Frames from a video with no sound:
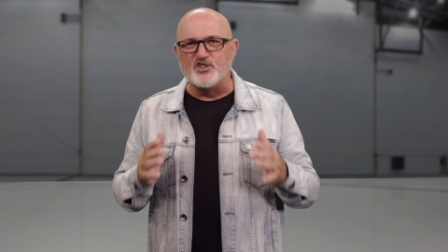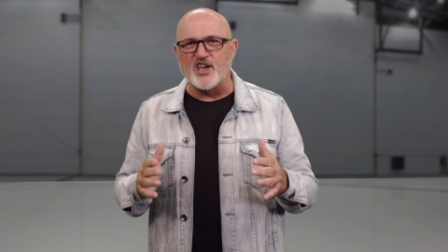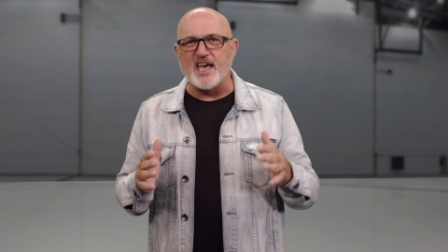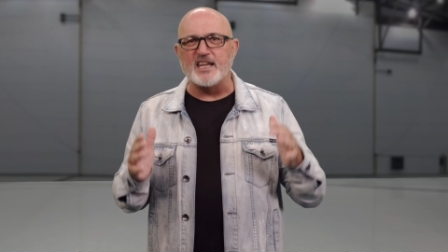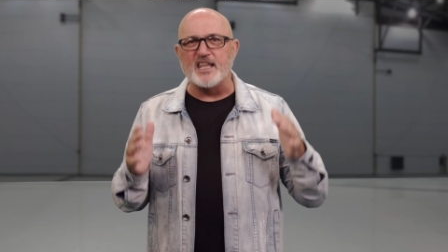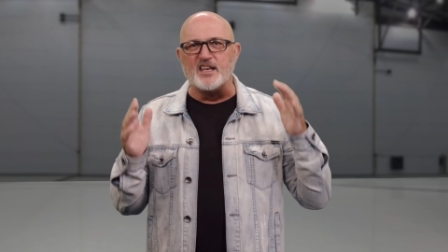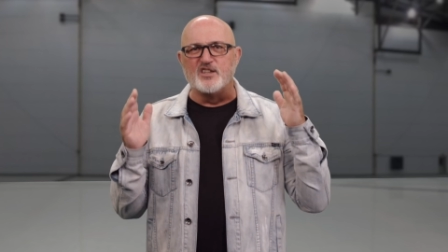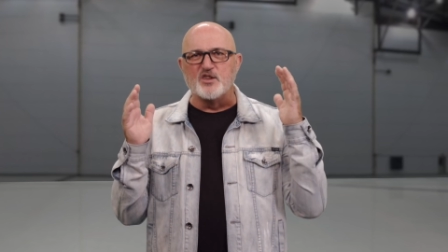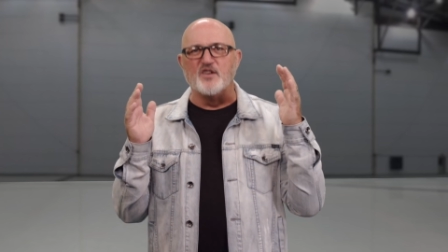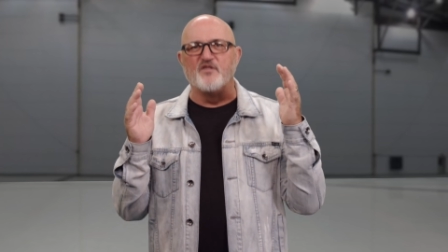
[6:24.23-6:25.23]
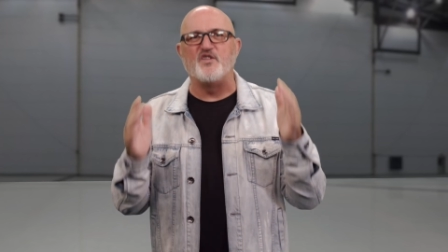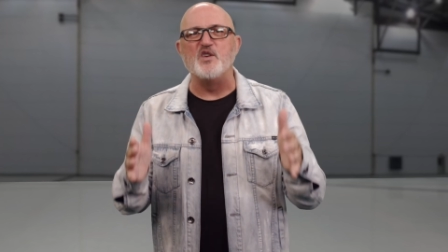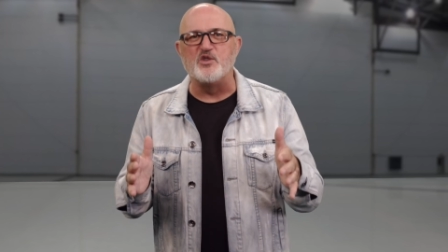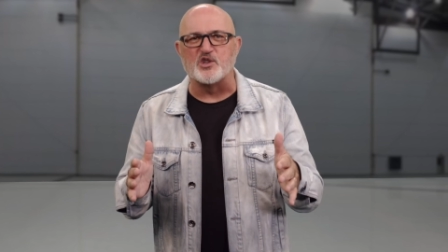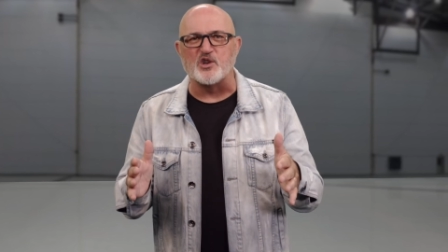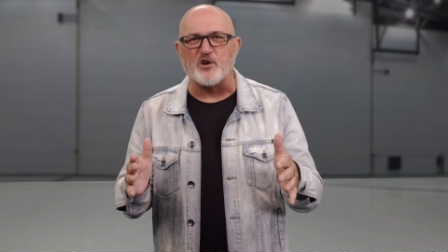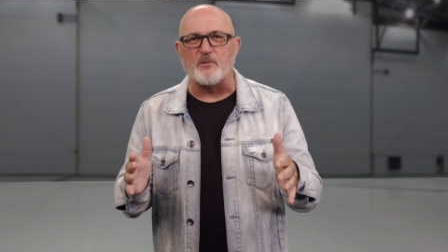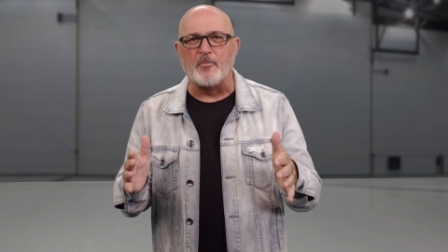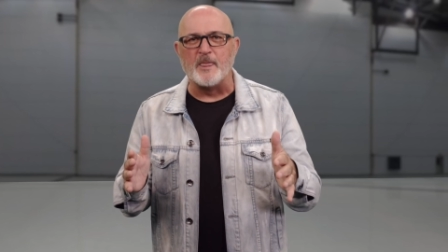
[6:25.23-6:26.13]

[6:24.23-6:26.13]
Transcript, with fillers: gen into the future.